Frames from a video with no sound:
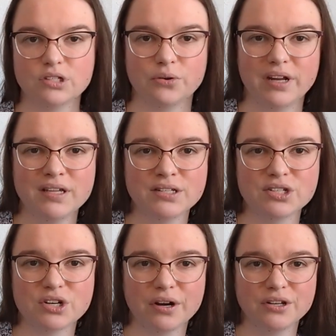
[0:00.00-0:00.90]
So it is
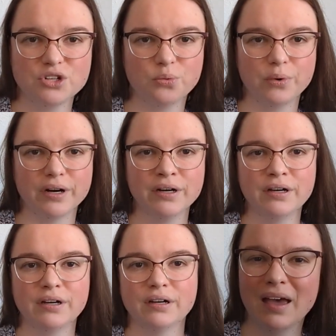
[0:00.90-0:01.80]
starting to work.
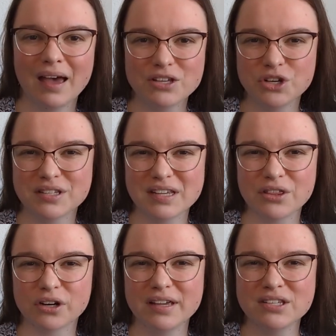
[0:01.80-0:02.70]
As you can see,
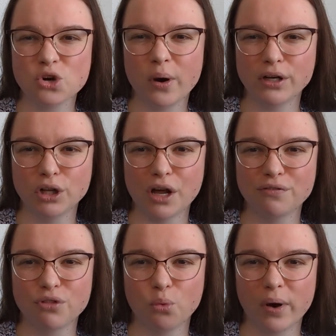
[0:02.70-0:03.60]
there is quite a
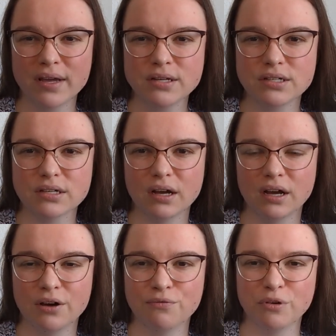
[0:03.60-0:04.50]
lot of the white
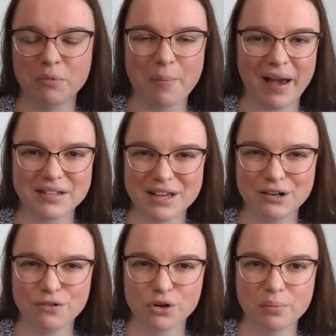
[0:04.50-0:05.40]
from the back
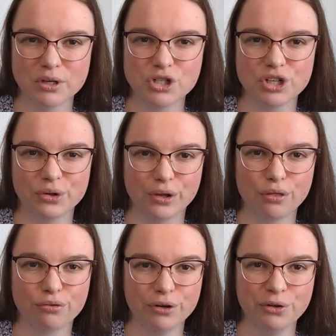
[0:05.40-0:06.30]
side of the ribbon showing
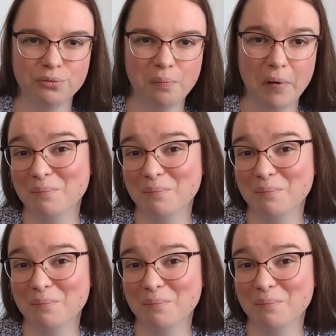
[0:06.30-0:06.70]
through,